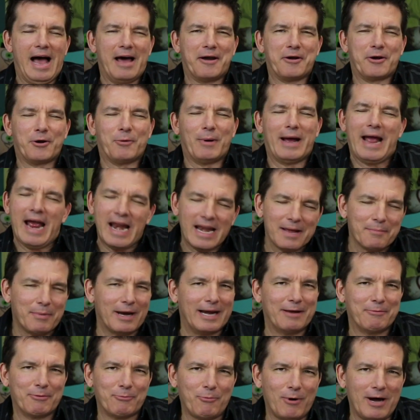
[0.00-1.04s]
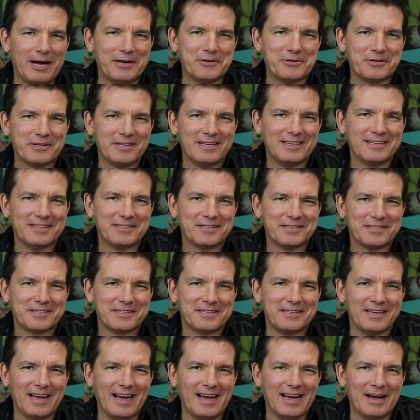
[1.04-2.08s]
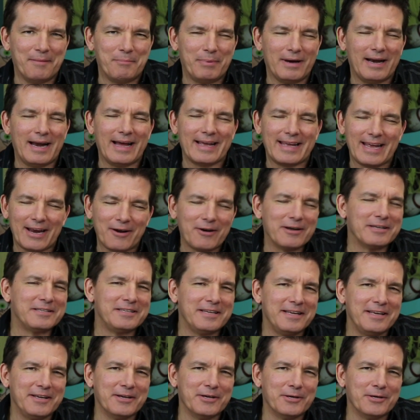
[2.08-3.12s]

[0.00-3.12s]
I don't know why anybody would watch this, uh, but I guarantee